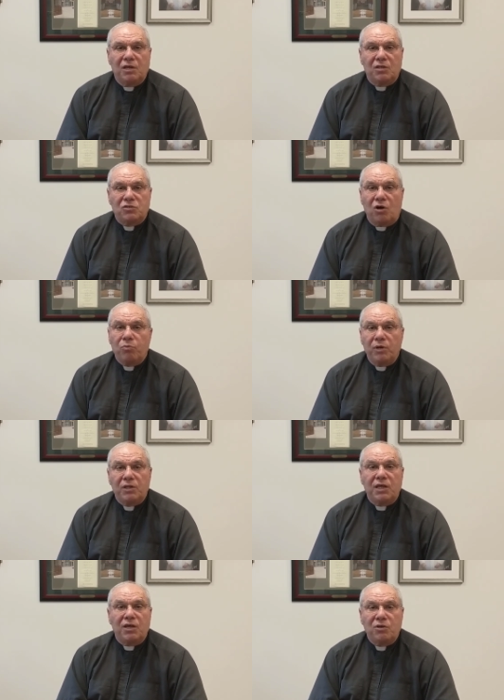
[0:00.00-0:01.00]
it's all
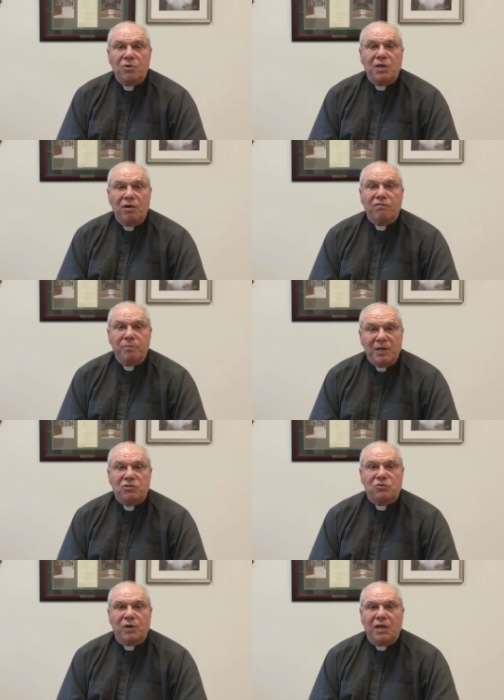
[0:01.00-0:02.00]
really a new year of
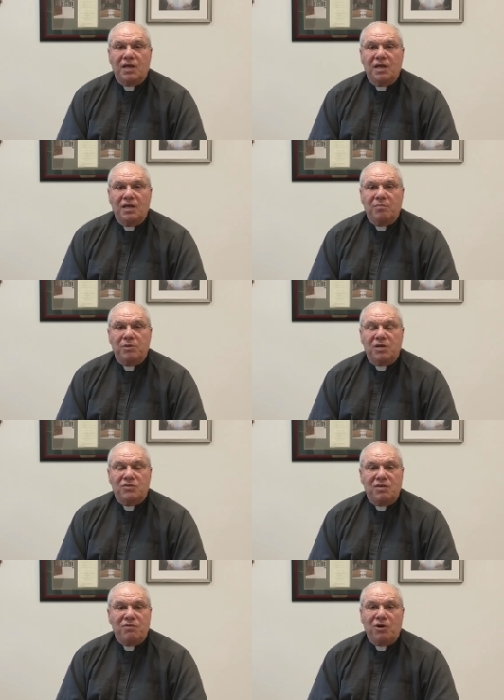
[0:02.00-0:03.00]
ministry,
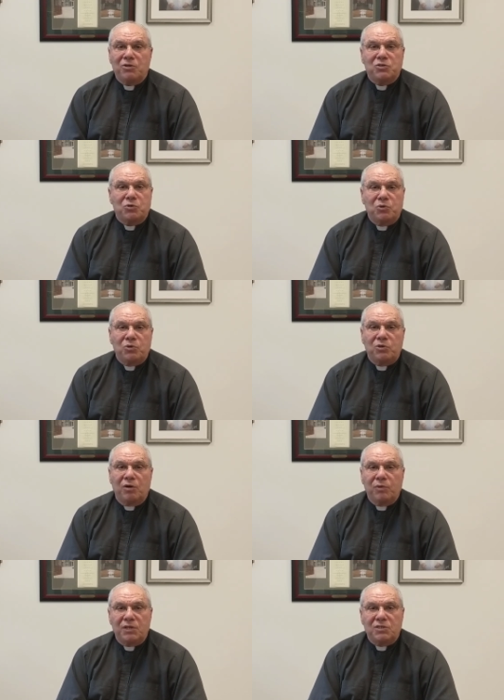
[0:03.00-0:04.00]
because even our school and
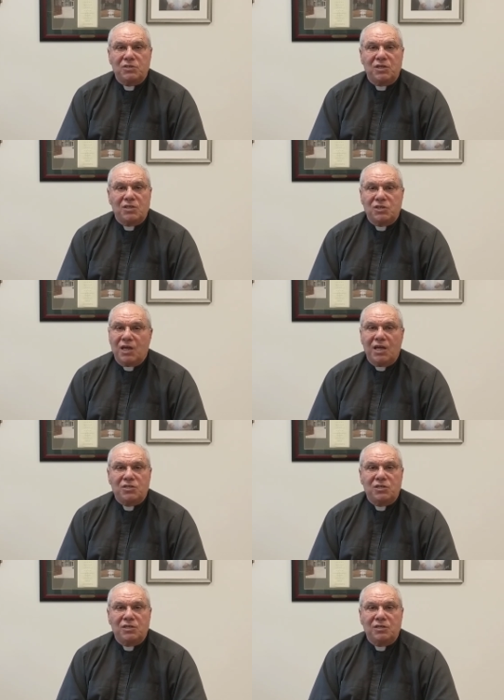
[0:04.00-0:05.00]
our religious
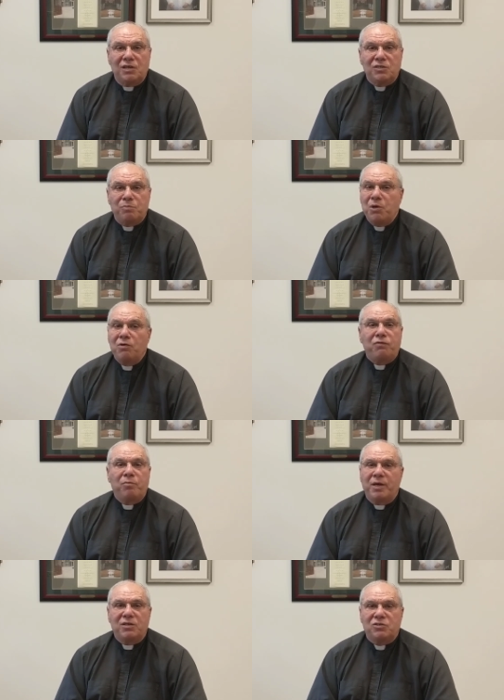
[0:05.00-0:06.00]
education is
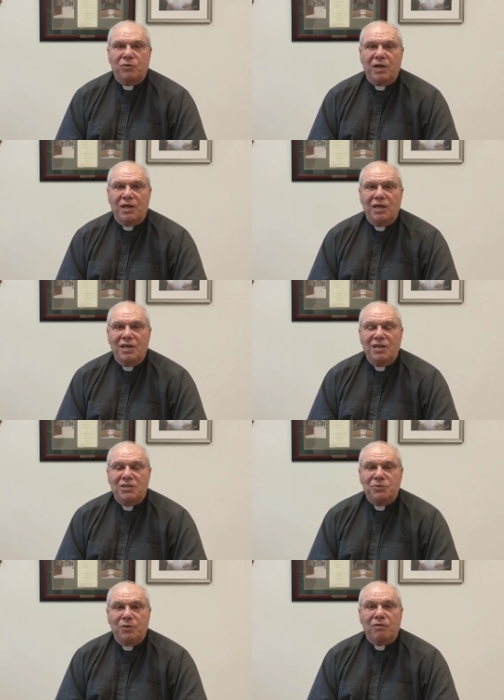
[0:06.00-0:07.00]
beautiful ministry.
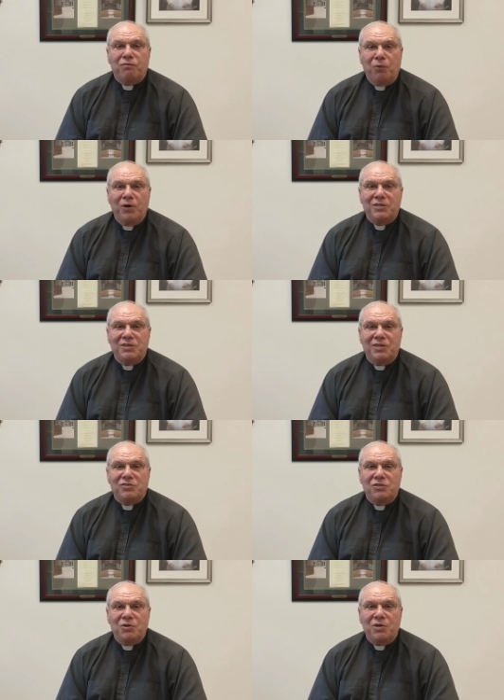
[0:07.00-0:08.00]
So we look forward to
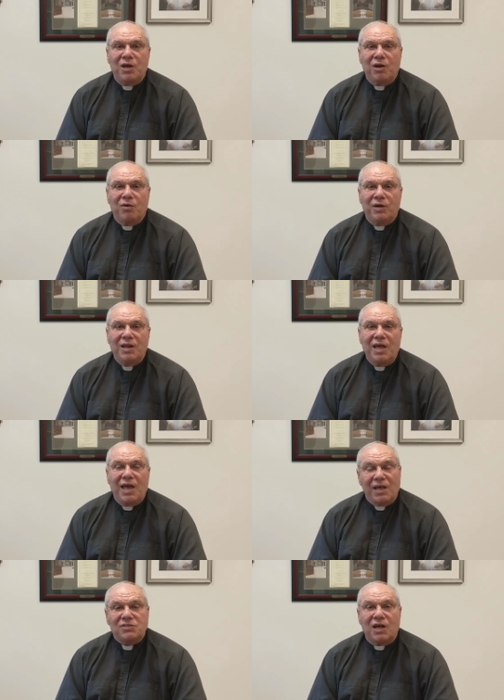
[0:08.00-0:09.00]
this new year and
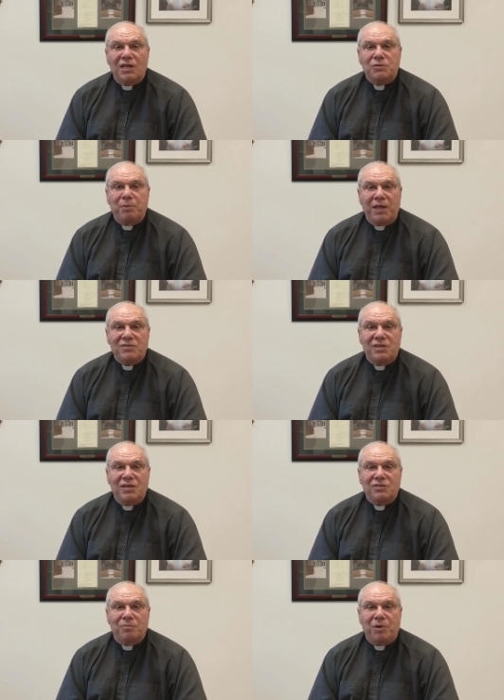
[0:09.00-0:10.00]
ask God's
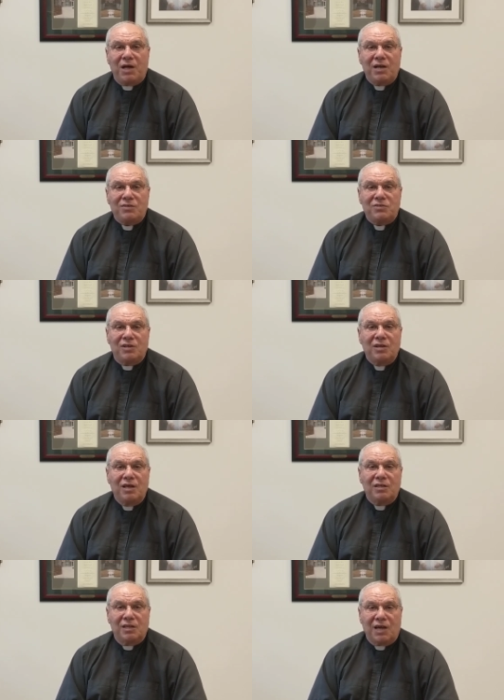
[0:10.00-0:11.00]
blessings upon us and
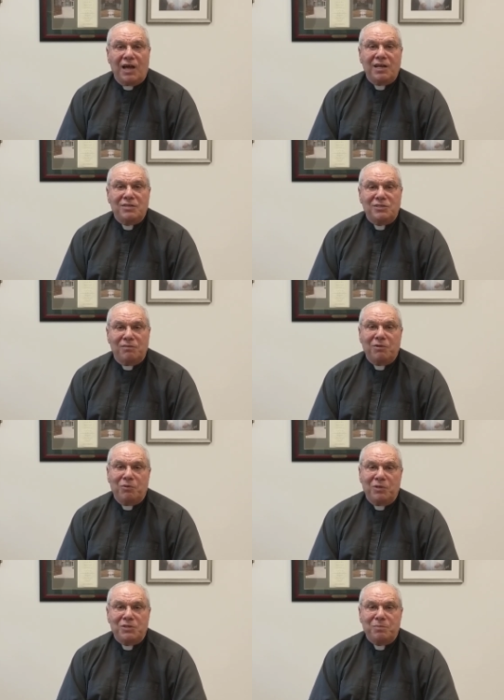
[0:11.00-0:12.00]
the guidance of the
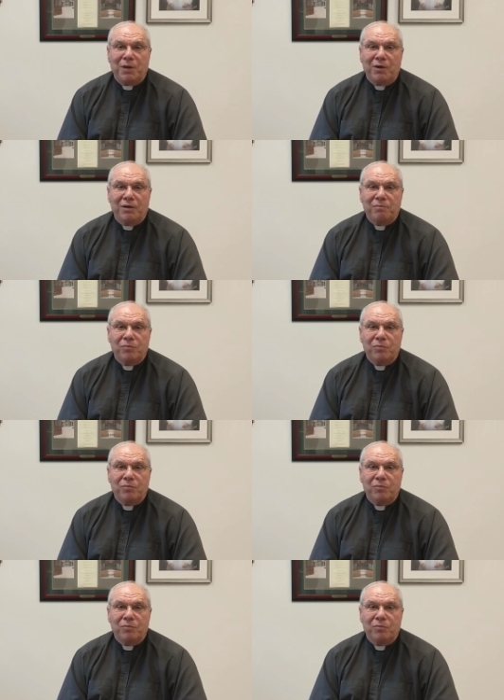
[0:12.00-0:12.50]
Holy Spirit.